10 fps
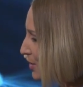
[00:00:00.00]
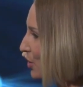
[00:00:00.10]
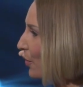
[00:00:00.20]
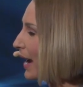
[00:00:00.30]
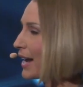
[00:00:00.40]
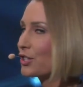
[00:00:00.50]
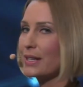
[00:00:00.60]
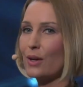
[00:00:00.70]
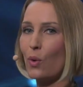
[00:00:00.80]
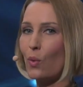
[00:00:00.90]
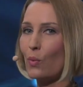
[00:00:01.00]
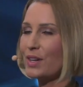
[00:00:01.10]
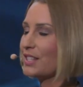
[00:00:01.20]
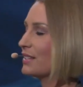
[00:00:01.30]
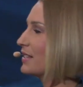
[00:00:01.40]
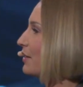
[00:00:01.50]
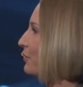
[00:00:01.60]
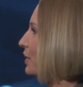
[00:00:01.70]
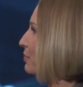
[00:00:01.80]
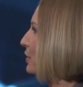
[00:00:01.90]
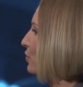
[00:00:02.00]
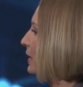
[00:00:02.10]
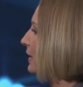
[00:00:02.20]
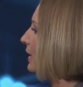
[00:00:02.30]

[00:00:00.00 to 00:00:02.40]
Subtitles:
So actually, what's the difference between